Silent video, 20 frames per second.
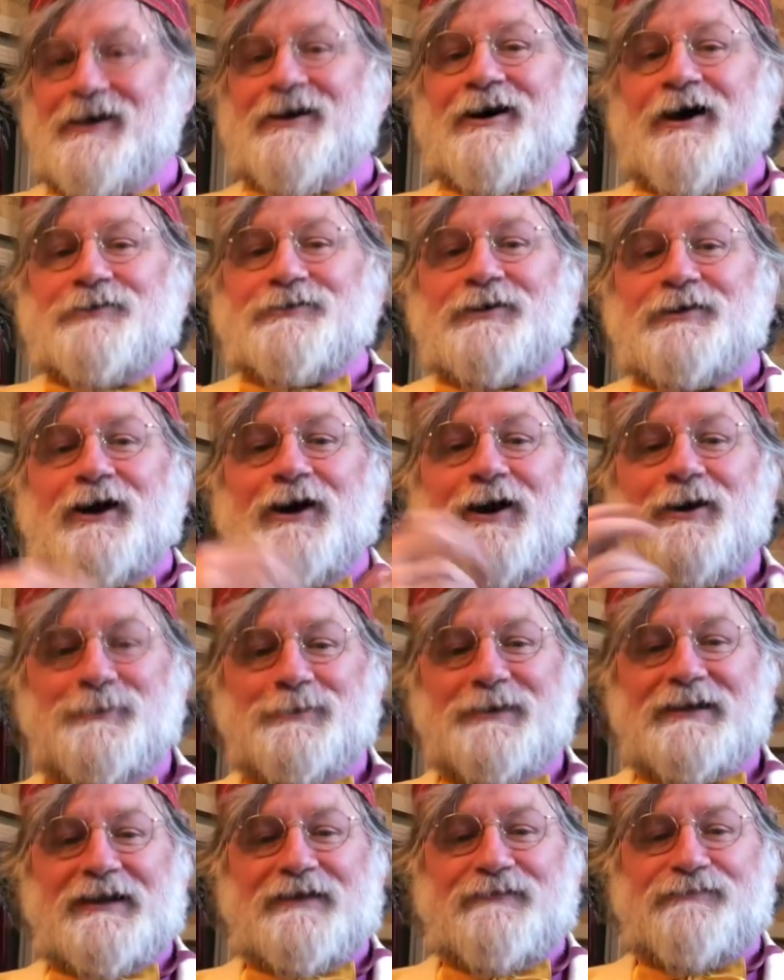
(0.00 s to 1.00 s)
on
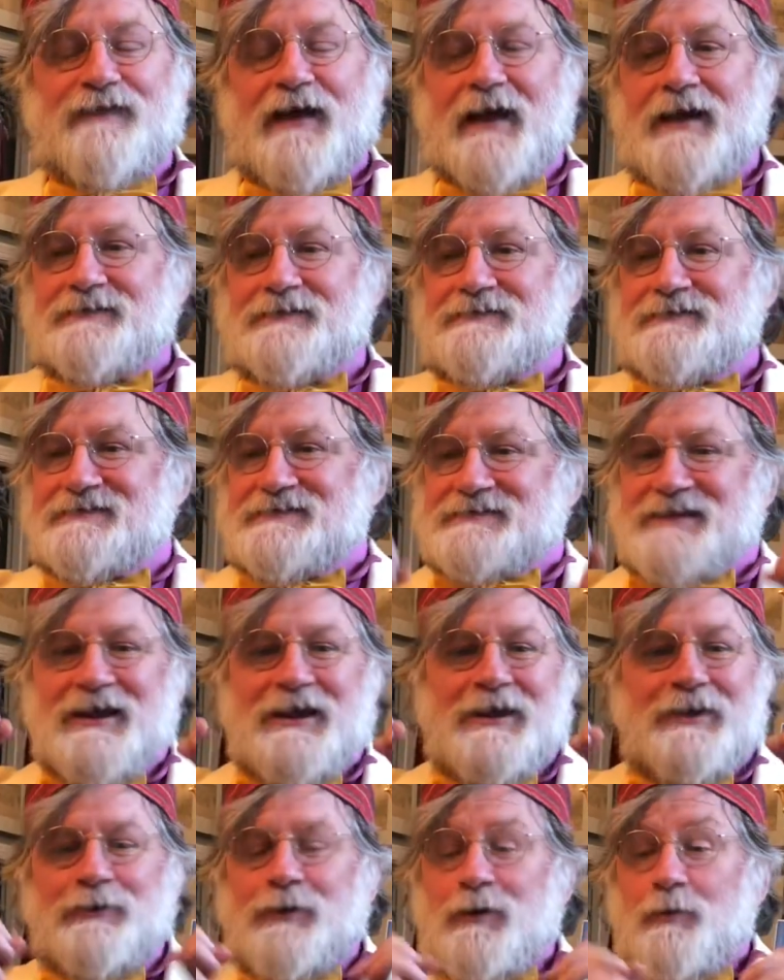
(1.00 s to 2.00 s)
OnlyFans.
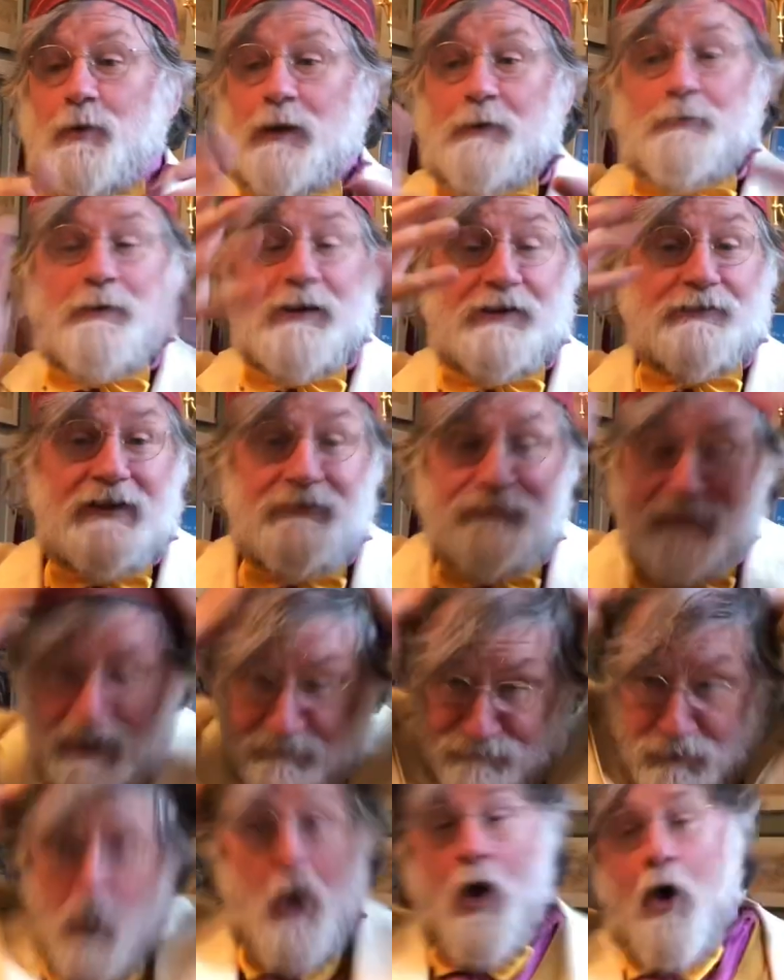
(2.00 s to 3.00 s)
You know, we, we could even
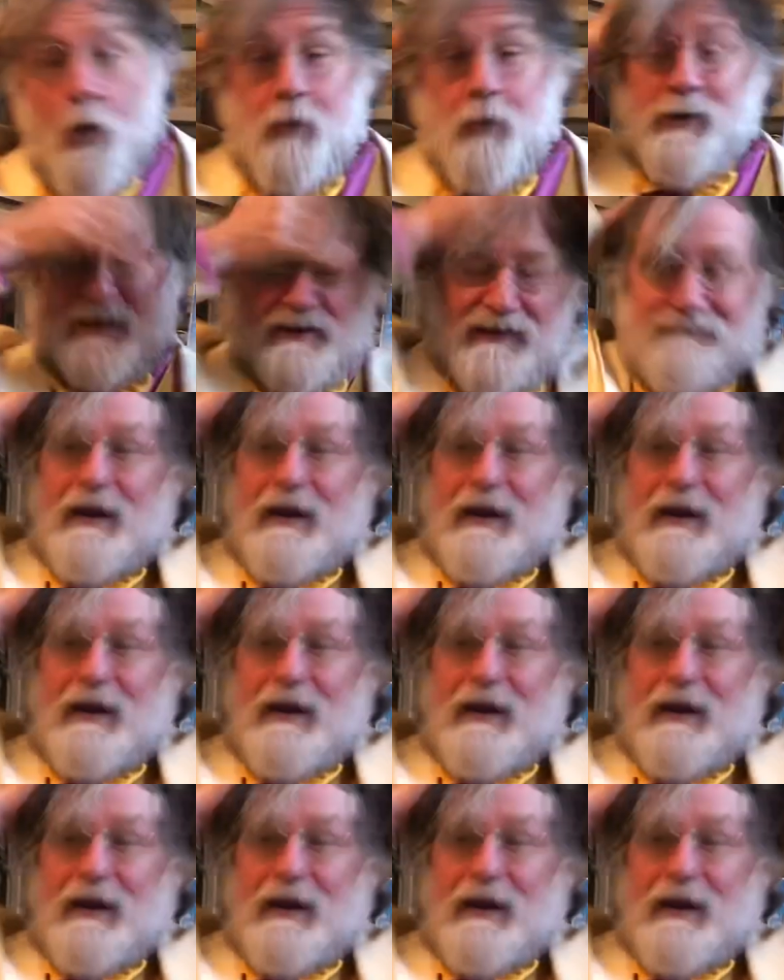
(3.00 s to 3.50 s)
have oh, we could even